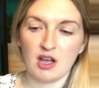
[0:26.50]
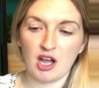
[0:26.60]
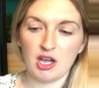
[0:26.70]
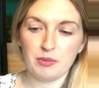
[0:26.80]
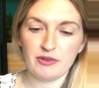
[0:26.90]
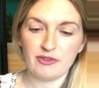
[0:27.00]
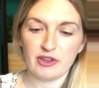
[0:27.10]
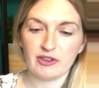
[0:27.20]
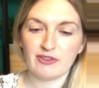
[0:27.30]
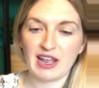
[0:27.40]
I prefer
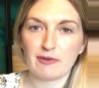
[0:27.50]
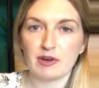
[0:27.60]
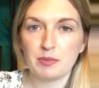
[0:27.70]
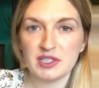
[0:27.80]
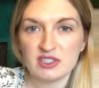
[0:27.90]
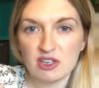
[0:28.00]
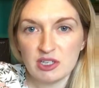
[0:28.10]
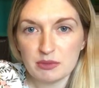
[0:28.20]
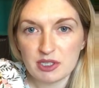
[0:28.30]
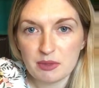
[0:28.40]
the flat ribbon
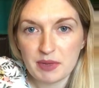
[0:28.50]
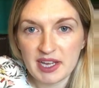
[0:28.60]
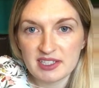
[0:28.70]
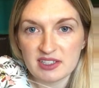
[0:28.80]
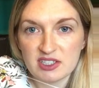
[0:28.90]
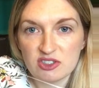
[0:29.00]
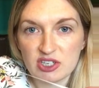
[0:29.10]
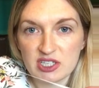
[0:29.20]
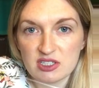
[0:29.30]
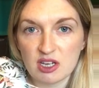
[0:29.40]
type compared to the
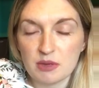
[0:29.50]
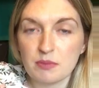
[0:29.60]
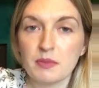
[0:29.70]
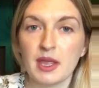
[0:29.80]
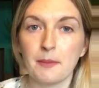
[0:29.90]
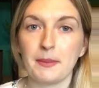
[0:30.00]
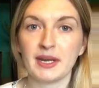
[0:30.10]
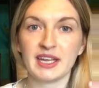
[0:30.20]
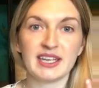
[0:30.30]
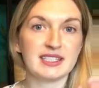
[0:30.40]
string type, but
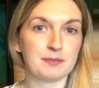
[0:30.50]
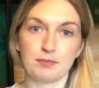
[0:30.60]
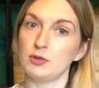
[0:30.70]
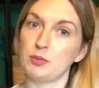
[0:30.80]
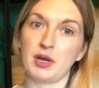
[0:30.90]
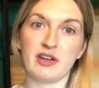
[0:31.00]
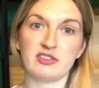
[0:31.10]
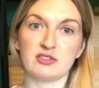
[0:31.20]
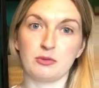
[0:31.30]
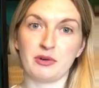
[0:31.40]
it is your
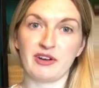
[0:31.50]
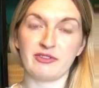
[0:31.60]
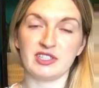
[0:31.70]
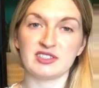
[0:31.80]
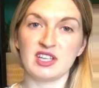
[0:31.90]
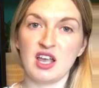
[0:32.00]
personal preference.